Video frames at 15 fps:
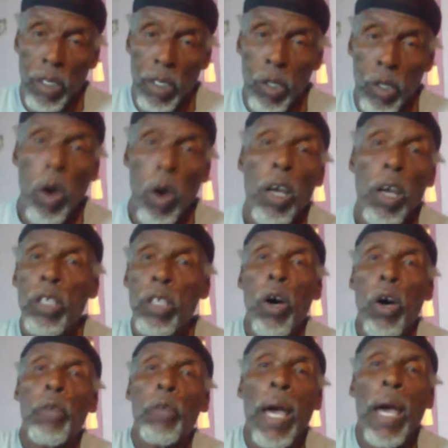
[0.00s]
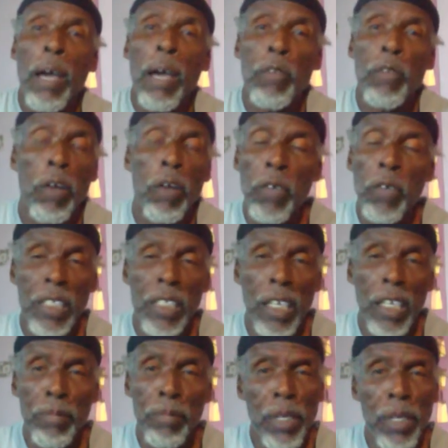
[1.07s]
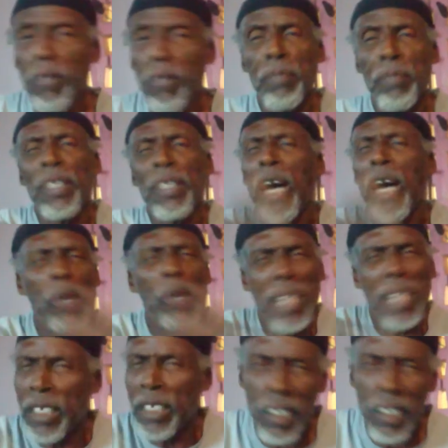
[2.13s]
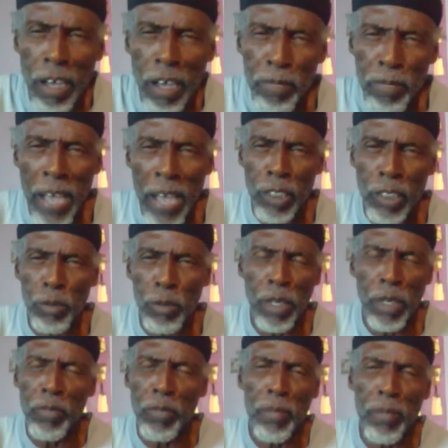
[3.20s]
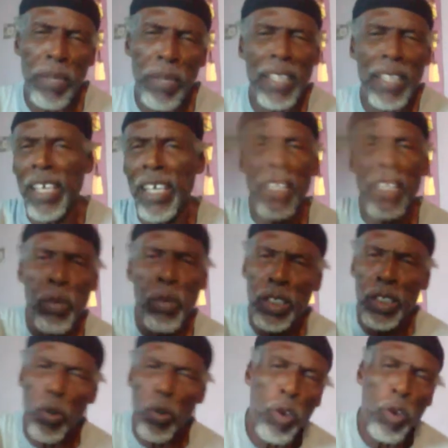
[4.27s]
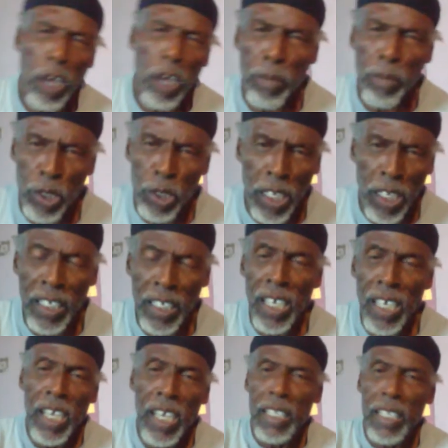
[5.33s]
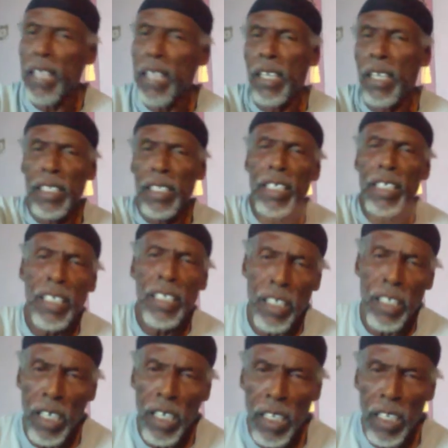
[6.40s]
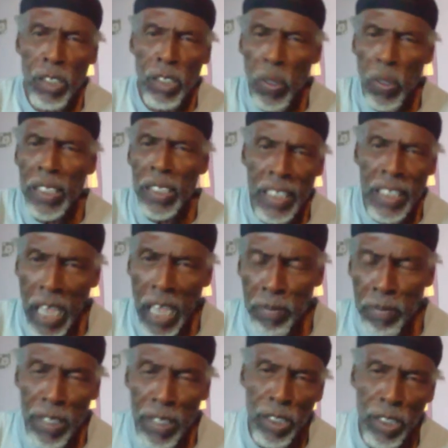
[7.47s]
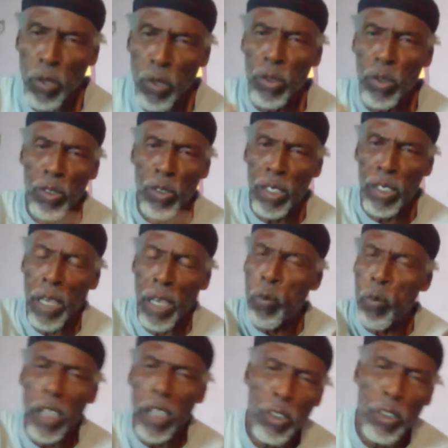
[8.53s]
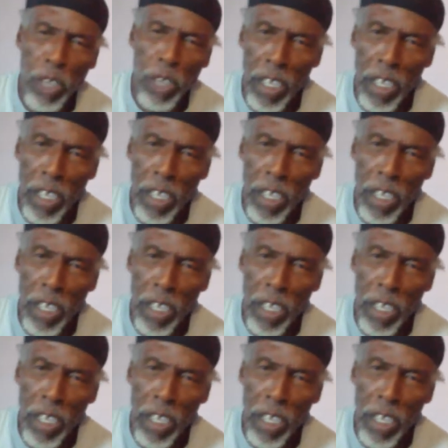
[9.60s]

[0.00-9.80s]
Lord, Lord, why have thou forsaken me? If it be thy will, let this cup pass away from me. And then there was the whole commotion that he told his disciples to keep watch for